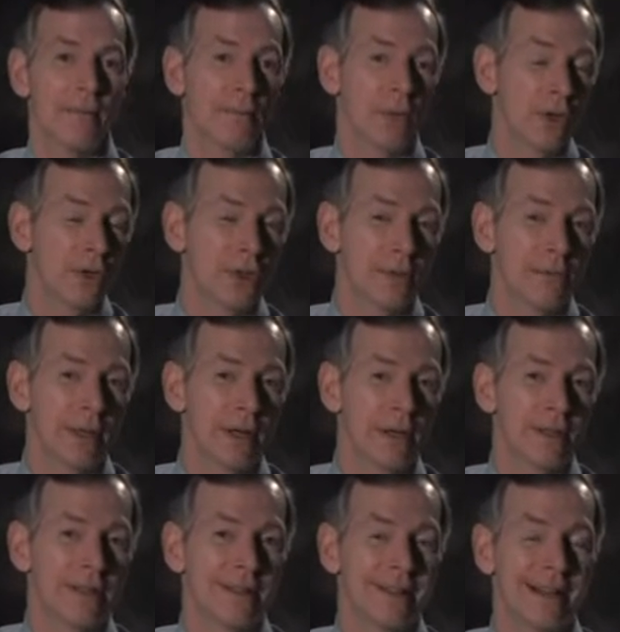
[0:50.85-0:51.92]
Most
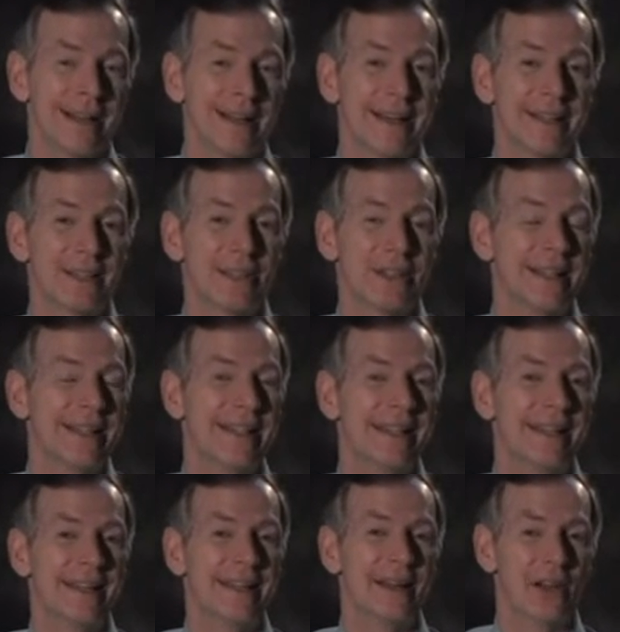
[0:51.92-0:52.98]
American diets
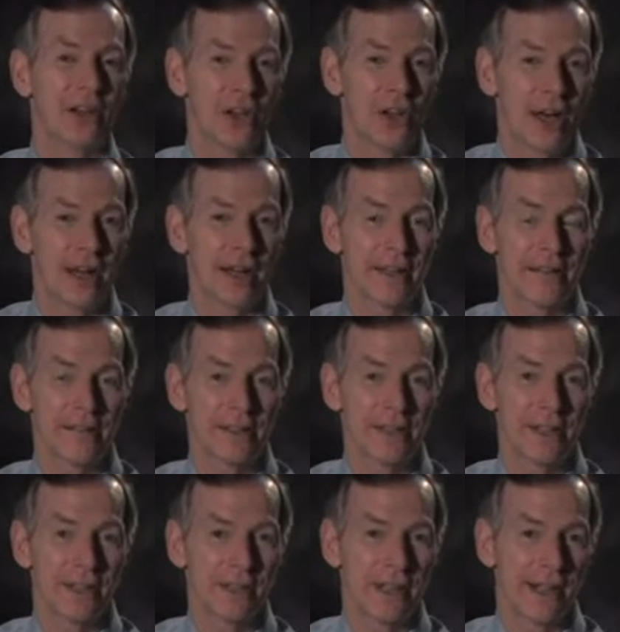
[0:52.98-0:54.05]
contain a lot of these
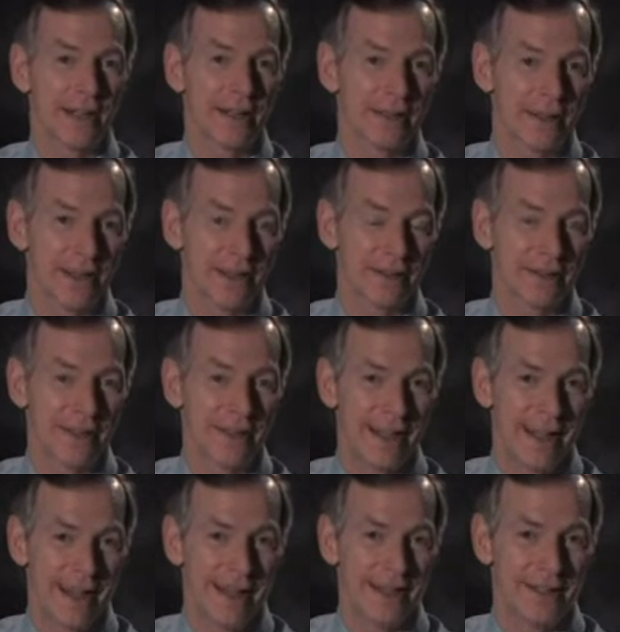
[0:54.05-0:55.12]
excitotoxin
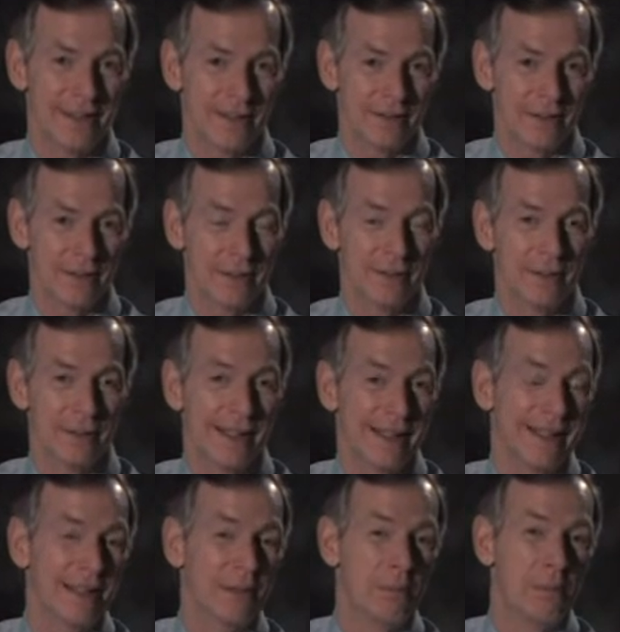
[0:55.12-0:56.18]
additives. They
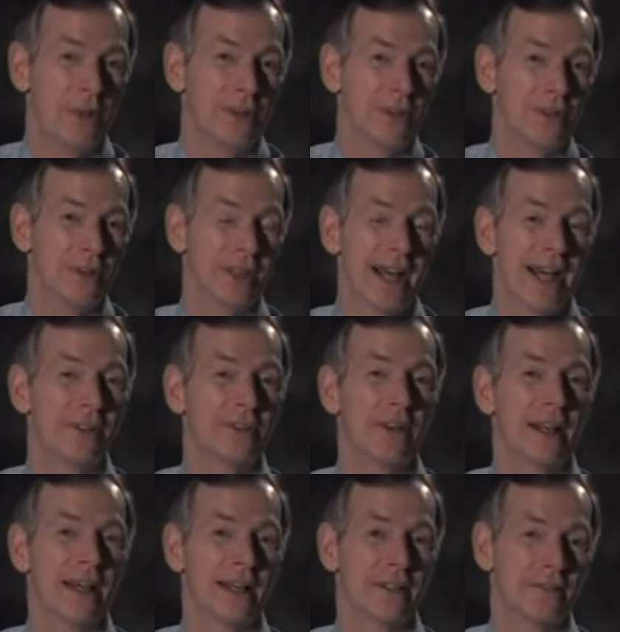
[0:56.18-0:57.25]
can appear as
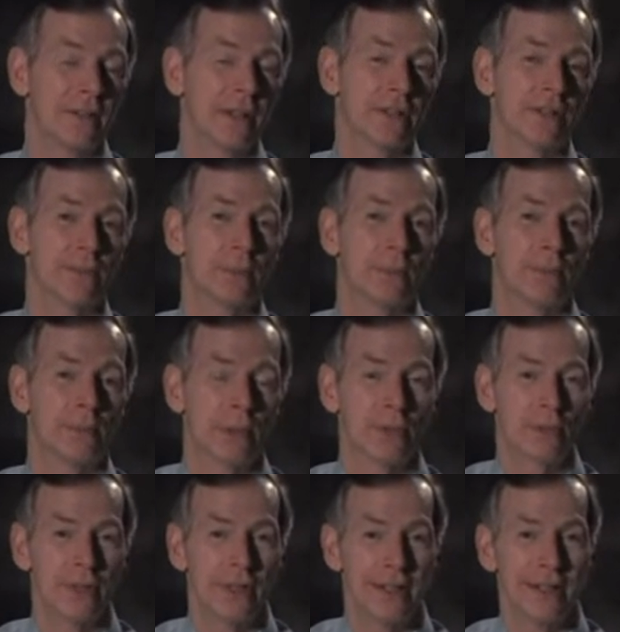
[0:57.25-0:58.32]
hydrolyzed vegetable
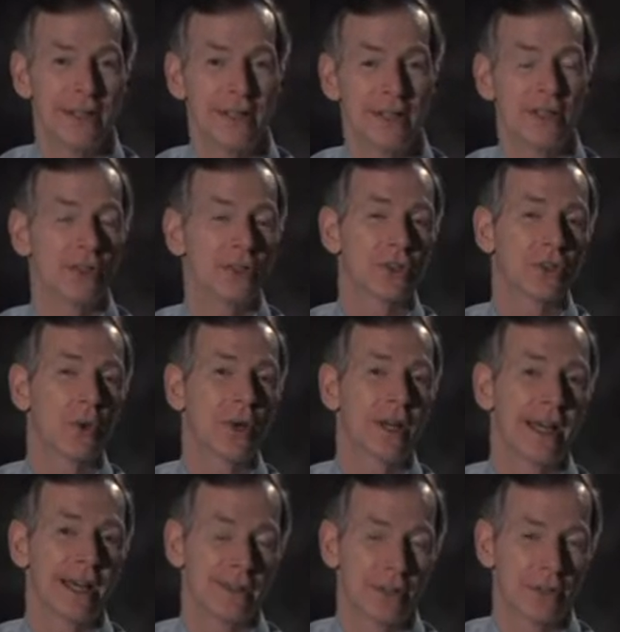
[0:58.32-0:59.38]
protein,
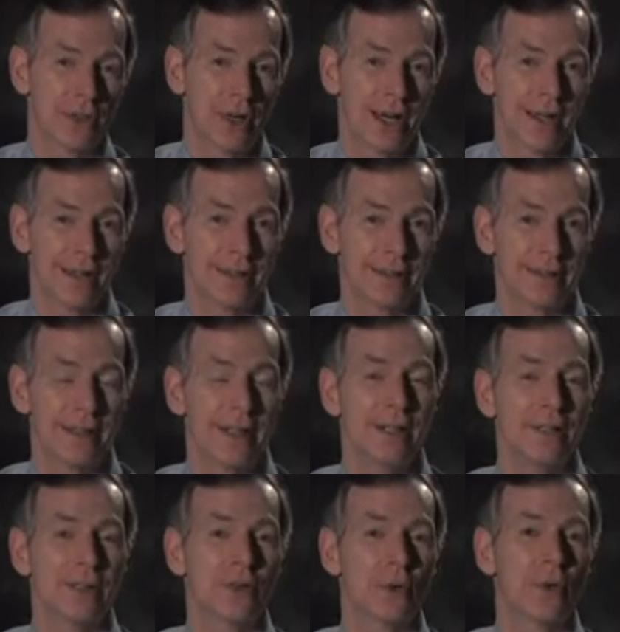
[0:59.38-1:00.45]
soy extract,
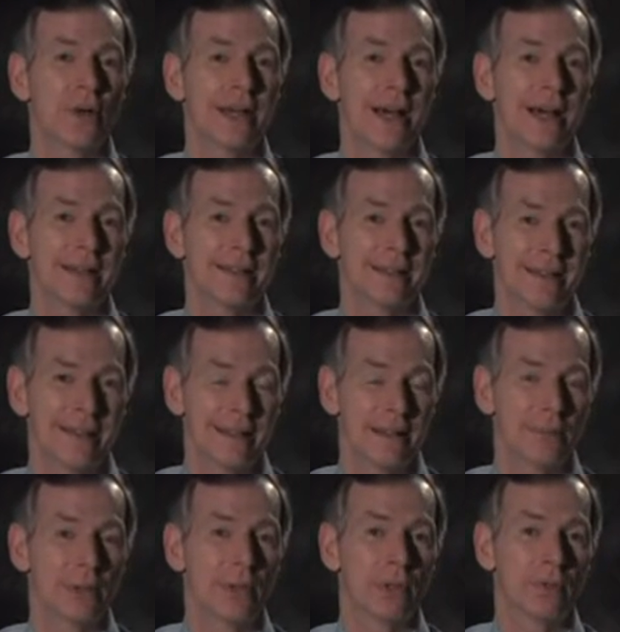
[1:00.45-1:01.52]
soy
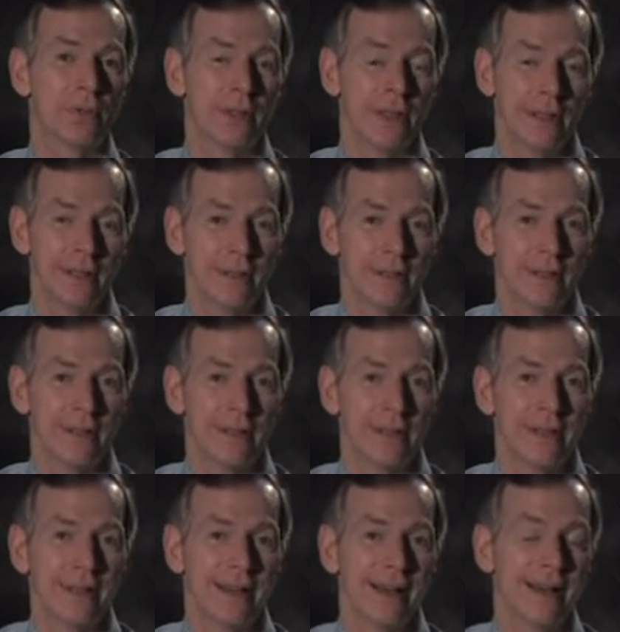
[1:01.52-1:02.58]
isolate proteins,
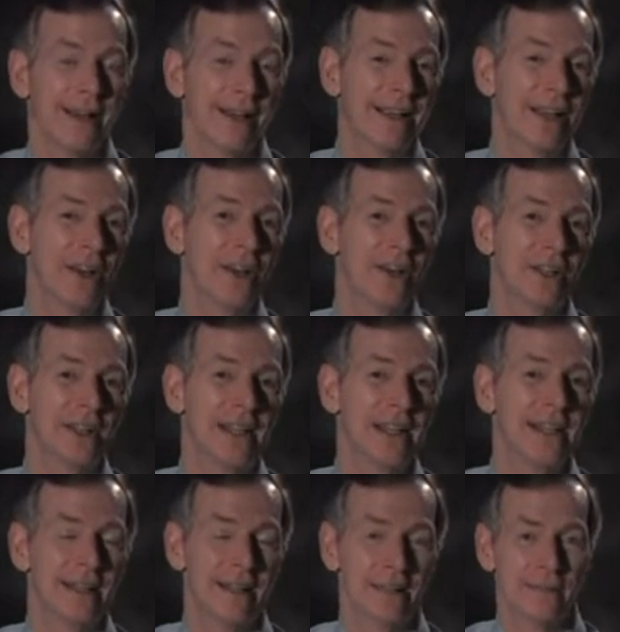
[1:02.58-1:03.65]

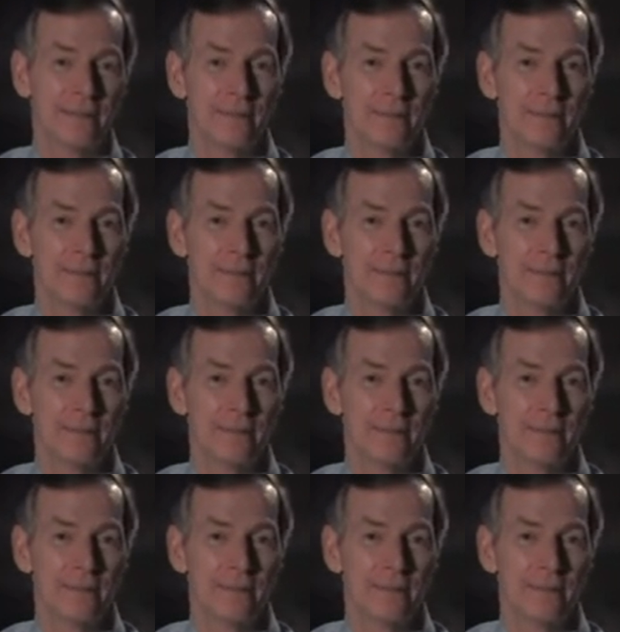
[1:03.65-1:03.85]
carrageenan.